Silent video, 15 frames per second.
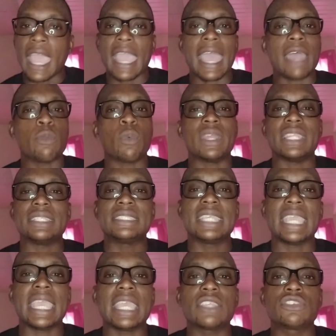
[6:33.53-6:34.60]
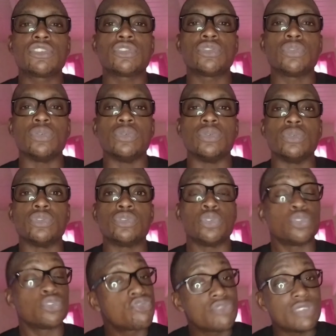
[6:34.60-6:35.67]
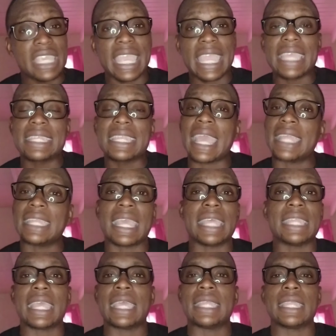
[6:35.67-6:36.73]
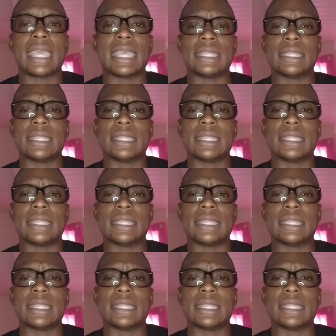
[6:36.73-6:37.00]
I had what it takes to create and